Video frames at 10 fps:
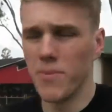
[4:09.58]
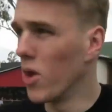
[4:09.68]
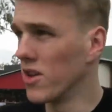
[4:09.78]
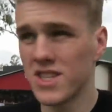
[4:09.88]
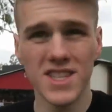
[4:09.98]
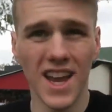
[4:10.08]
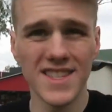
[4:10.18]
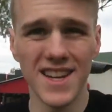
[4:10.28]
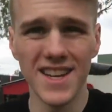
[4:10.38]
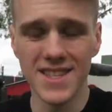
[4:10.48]
right, apologies
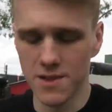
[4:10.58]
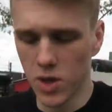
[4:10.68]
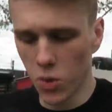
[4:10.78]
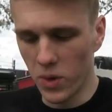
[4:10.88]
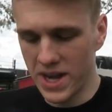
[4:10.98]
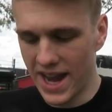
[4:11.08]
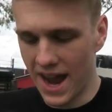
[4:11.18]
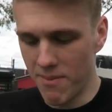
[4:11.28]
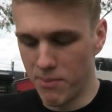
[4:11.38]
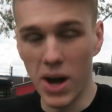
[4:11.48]
guys, it is a little windy
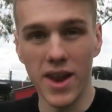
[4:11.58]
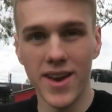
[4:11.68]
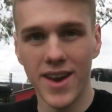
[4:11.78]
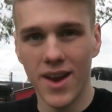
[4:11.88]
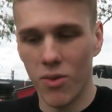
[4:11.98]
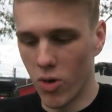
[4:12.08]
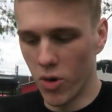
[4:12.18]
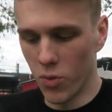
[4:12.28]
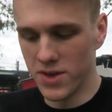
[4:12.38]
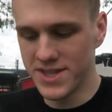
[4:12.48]
out, but we're
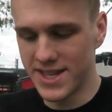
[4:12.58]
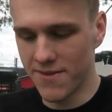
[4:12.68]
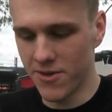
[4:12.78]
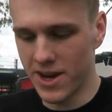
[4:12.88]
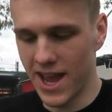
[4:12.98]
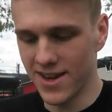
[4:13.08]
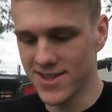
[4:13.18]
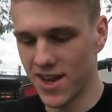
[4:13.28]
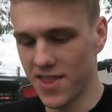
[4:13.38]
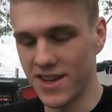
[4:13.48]
on one step for a
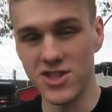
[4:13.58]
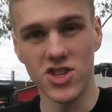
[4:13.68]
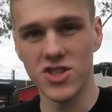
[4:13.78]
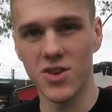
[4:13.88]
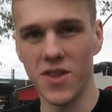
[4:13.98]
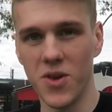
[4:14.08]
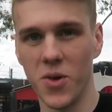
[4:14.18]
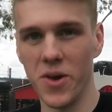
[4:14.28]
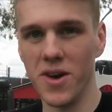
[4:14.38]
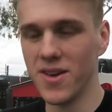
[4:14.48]
Kangaskhan. I think he's just around the
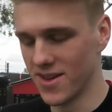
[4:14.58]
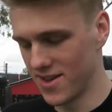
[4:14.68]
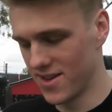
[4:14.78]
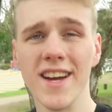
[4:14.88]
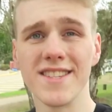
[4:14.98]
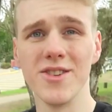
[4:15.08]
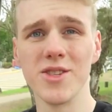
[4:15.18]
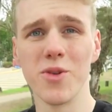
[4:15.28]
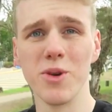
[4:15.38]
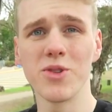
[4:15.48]
corner. I
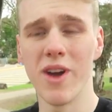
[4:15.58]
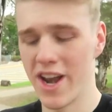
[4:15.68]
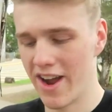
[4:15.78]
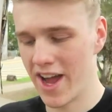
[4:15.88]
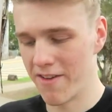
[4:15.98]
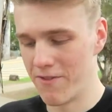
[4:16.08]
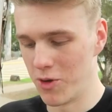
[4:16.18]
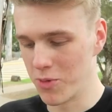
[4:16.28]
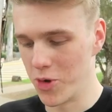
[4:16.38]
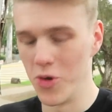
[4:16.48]
seriously wish right now I had a
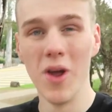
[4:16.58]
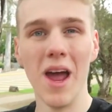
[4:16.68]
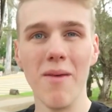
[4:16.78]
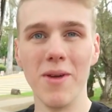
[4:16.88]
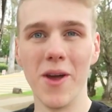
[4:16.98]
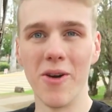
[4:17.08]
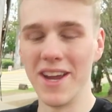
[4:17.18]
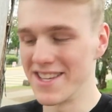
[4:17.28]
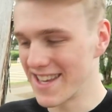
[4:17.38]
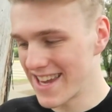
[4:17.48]
film crew, but there
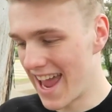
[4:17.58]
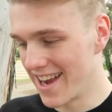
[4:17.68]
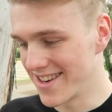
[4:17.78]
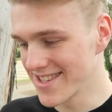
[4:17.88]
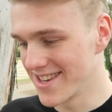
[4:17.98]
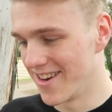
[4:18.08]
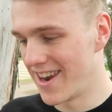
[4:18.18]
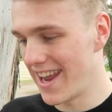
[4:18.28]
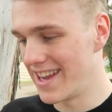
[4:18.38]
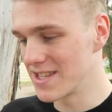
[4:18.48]
he is.
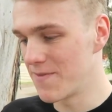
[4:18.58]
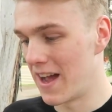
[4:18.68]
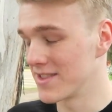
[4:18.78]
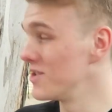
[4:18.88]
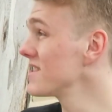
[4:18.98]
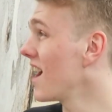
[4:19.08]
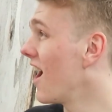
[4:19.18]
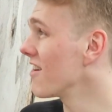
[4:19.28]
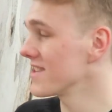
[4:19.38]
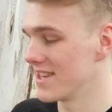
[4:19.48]
Kangaskhan is found. So this
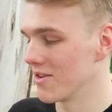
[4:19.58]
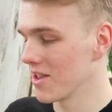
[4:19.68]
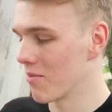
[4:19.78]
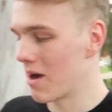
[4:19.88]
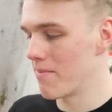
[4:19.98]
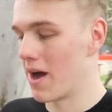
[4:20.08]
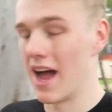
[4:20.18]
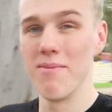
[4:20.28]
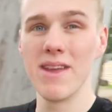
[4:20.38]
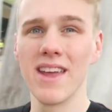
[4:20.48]
RSL club right
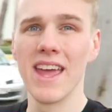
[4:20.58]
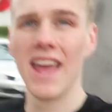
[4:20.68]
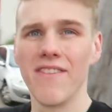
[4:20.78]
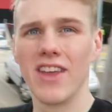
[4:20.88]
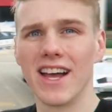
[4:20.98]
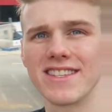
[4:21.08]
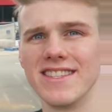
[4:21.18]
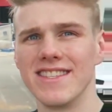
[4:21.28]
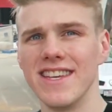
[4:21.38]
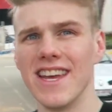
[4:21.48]
behind me, you guys
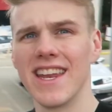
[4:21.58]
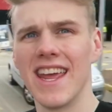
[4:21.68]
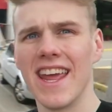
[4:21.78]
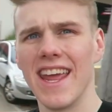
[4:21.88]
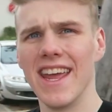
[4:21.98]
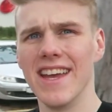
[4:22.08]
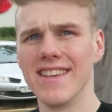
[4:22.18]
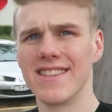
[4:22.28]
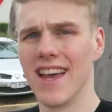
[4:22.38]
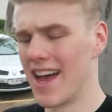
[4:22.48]
can see it,
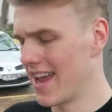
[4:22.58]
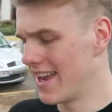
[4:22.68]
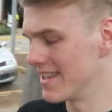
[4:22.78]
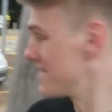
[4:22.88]
is uh, it